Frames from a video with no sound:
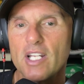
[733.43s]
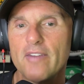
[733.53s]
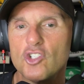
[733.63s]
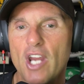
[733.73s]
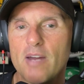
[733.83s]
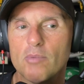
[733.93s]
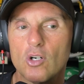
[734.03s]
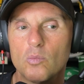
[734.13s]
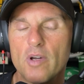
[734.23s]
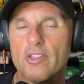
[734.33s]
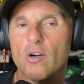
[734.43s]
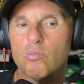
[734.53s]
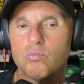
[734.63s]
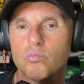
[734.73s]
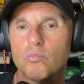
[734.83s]
chamber with
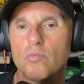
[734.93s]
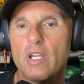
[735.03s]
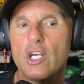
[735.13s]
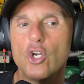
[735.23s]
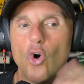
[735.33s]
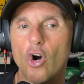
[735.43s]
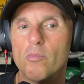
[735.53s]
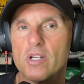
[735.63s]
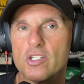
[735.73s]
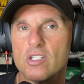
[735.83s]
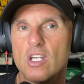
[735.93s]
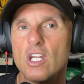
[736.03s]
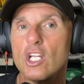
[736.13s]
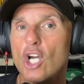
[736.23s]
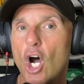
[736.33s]
an enormous
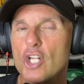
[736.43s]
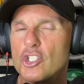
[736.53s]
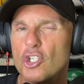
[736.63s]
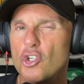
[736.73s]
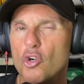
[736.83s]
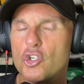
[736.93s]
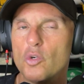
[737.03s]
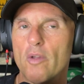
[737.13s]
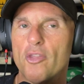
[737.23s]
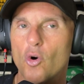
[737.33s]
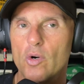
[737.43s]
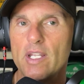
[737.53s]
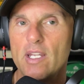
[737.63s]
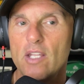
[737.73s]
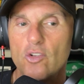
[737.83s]
constitutional
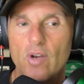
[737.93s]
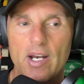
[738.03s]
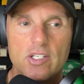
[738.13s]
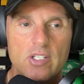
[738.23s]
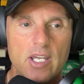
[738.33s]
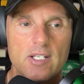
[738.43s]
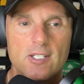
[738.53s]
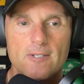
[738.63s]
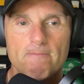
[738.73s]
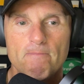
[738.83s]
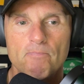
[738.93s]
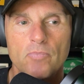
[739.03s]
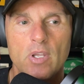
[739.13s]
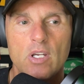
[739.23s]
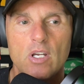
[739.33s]
authority in the United States.
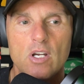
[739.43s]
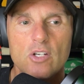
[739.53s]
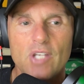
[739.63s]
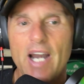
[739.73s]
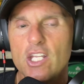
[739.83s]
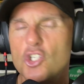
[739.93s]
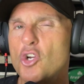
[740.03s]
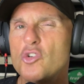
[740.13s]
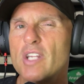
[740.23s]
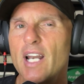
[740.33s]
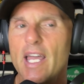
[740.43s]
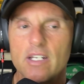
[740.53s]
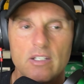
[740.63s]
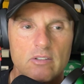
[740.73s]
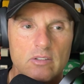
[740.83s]
So how do you choose an
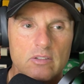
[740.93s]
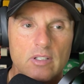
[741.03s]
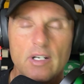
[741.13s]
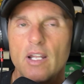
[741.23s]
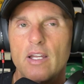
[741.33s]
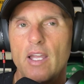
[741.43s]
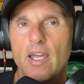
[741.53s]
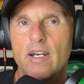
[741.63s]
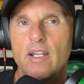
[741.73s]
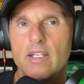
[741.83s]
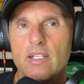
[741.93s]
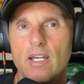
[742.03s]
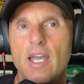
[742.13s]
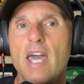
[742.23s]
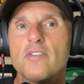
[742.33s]
elector and a
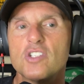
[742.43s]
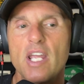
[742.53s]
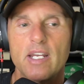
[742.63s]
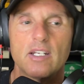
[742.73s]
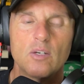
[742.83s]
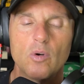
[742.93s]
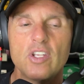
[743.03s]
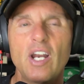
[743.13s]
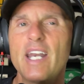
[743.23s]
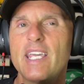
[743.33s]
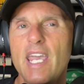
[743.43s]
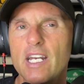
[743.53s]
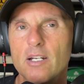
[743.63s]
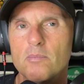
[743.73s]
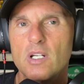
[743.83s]
head of state? Well, in the United
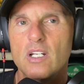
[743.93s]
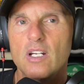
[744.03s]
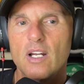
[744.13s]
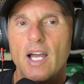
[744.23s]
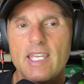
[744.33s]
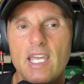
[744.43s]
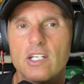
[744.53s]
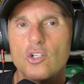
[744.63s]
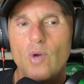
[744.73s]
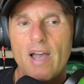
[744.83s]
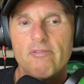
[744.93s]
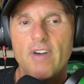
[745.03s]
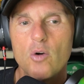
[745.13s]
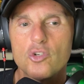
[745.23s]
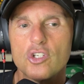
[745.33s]
Kingdom, again, you have
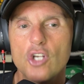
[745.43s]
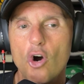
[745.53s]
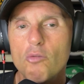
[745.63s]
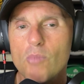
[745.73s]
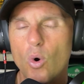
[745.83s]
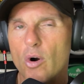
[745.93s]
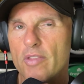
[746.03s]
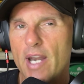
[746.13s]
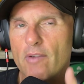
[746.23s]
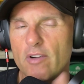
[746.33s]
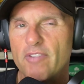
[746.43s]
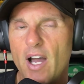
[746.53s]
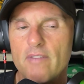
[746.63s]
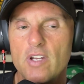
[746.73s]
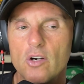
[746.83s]
votes no more than every
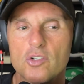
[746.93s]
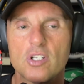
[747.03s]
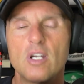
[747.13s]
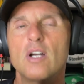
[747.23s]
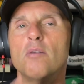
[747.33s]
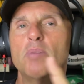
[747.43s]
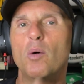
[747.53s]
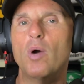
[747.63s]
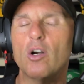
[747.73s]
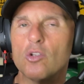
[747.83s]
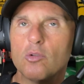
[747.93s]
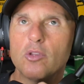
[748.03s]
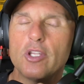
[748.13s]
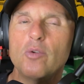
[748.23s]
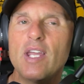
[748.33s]
5 years. But
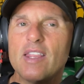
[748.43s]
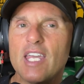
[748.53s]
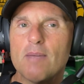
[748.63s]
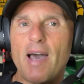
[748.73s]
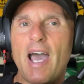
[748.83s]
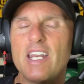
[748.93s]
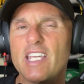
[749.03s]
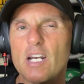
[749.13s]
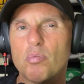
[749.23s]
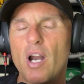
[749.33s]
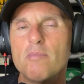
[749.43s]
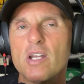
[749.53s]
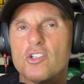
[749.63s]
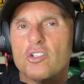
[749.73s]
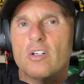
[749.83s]
the unique thing about how do you get a prime
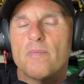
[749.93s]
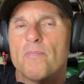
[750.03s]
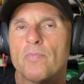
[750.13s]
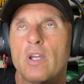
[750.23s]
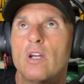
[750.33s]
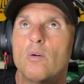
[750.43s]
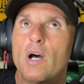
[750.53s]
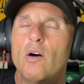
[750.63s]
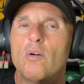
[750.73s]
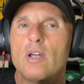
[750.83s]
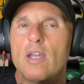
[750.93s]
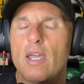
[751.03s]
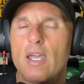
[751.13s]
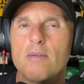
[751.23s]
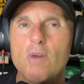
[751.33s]
minister? Well,
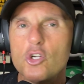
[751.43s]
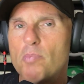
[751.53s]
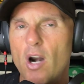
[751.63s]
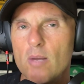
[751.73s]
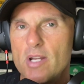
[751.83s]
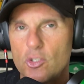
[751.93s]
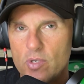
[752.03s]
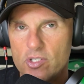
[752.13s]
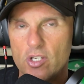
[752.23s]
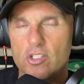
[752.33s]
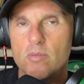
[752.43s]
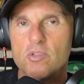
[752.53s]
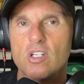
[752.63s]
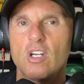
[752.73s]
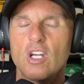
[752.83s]
in most parliamentary
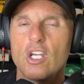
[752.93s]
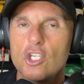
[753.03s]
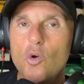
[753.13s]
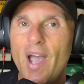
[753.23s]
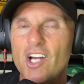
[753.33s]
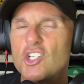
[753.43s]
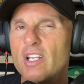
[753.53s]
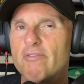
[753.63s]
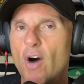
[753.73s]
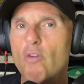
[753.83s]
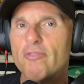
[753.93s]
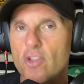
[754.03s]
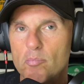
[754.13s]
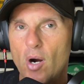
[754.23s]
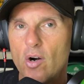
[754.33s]
systems, you actually vote for
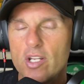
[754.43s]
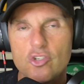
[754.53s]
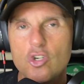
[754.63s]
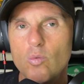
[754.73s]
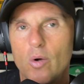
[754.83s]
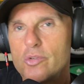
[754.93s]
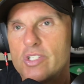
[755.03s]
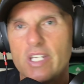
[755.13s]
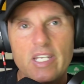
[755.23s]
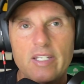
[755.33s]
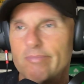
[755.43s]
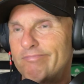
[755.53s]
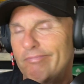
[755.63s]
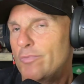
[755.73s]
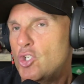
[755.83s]
the party. So you won't see
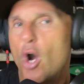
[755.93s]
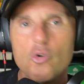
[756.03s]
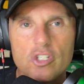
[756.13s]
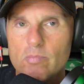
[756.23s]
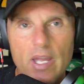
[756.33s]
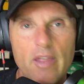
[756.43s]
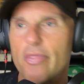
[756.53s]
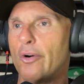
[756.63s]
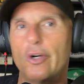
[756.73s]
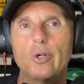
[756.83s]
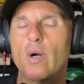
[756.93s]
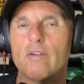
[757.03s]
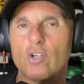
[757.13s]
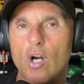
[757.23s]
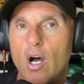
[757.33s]
Joe Smith or
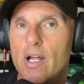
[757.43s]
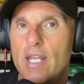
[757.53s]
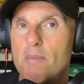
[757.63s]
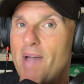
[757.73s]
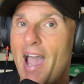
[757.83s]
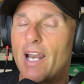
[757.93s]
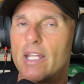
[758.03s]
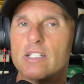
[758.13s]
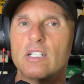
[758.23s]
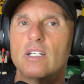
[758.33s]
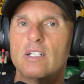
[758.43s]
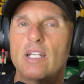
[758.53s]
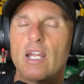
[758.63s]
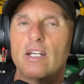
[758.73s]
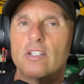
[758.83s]
whoever on a ballot
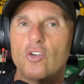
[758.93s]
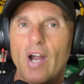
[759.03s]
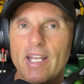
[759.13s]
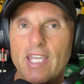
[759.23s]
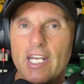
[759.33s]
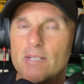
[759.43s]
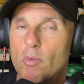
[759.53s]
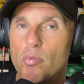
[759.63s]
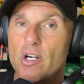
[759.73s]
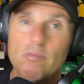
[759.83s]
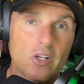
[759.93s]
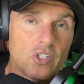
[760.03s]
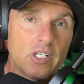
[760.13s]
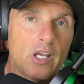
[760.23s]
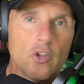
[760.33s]
in the United Kingdom or pretty much
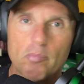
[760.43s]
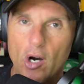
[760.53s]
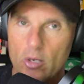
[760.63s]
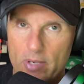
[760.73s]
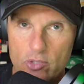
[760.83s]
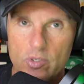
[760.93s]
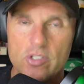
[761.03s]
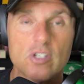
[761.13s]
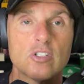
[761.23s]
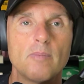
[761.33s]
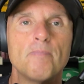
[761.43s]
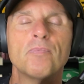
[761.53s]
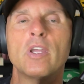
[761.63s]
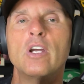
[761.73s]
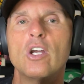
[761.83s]
any other parliamentary system.
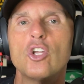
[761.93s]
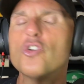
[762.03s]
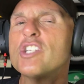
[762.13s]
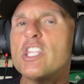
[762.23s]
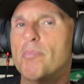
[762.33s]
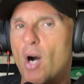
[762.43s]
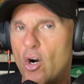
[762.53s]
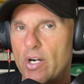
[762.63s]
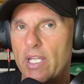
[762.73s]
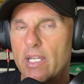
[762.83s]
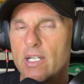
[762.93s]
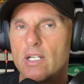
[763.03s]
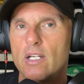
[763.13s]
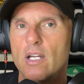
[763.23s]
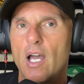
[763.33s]
You'll see the party.
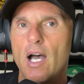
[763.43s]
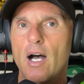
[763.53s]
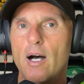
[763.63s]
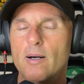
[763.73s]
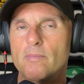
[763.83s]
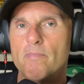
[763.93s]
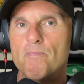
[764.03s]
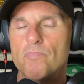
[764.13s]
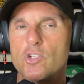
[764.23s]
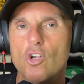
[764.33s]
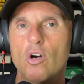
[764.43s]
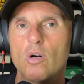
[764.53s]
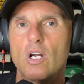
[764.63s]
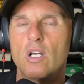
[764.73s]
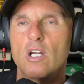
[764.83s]

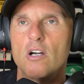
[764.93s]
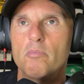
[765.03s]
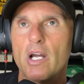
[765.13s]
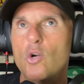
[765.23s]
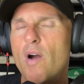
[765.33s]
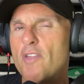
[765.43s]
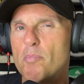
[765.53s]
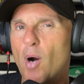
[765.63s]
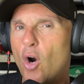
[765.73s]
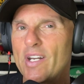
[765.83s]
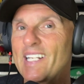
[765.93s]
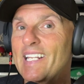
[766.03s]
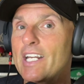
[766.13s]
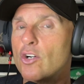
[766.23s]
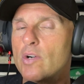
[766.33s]
But whoever the party
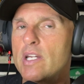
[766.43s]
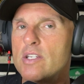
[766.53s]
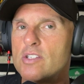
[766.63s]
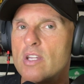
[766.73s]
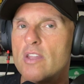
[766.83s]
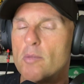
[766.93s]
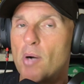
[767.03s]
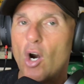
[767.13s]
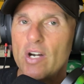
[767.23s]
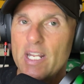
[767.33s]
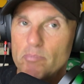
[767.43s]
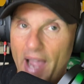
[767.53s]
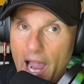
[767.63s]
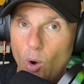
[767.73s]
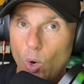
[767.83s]
leader is, the party in
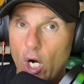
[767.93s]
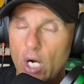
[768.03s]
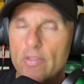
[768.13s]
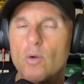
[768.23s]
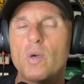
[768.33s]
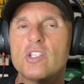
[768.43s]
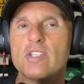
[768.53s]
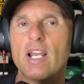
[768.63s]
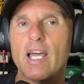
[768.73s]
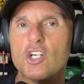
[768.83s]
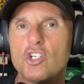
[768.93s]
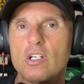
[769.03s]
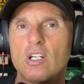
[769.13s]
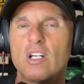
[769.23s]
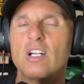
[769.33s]
power that wins the
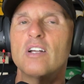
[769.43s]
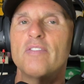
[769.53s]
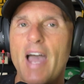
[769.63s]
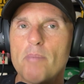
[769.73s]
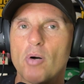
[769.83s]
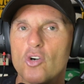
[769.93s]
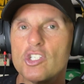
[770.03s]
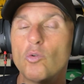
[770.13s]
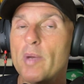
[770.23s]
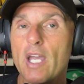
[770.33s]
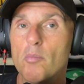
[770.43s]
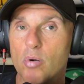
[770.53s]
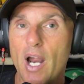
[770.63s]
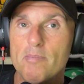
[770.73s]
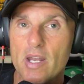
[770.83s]
election, that person will become
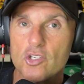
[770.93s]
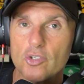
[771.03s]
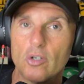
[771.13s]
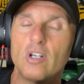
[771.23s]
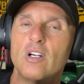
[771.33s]
prime minister.